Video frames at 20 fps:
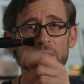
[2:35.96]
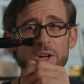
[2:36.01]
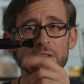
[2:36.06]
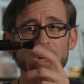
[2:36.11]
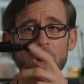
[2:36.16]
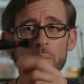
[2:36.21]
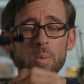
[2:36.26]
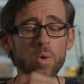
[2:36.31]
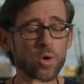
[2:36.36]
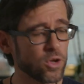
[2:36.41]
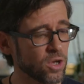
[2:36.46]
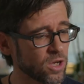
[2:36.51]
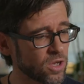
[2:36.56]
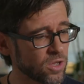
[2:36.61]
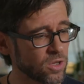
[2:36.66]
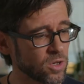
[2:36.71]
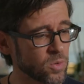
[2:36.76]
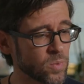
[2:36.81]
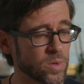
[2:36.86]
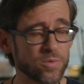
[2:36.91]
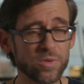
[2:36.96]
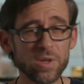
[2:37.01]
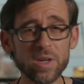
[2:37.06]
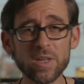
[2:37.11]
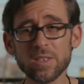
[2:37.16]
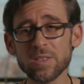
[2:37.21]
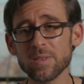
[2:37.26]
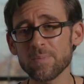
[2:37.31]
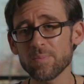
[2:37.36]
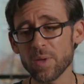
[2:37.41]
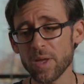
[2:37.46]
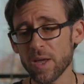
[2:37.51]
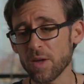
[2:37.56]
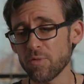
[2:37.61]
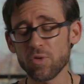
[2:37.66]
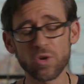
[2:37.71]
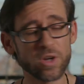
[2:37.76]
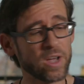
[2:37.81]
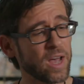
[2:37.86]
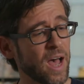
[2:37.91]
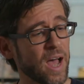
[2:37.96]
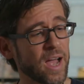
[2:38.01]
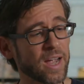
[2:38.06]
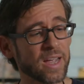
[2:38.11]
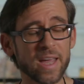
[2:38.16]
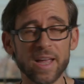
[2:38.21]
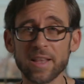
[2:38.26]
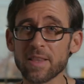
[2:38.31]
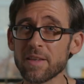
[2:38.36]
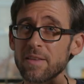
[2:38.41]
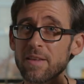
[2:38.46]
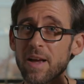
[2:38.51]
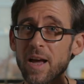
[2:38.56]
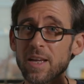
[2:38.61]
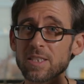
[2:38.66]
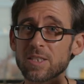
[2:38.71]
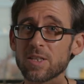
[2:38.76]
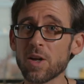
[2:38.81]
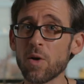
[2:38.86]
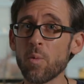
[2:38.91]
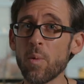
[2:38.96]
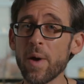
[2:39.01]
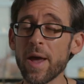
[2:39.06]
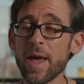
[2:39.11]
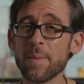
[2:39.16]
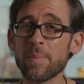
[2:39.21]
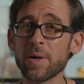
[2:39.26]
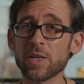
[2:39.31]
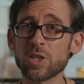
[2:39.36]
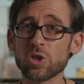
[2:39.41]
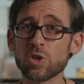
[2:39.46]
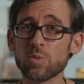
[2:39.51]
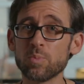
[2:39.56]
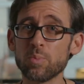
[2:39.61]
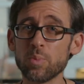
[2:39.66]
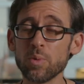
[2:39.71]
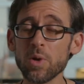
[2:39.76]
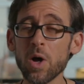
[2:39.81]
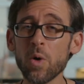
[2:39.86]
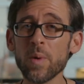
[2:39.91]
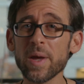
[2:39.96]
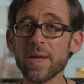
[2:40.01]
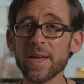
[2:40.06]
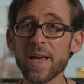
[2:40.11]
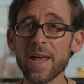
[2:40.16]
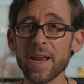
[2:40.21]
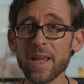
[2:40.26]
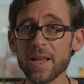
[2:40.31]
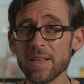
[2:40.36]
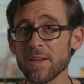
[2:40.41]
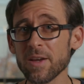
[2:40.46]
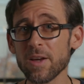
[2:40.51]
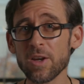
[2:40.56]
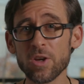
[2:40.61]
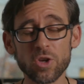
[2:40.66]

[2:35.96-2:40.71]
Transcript: Now what you can do with this, if you can't get the dust away by just blowing at it,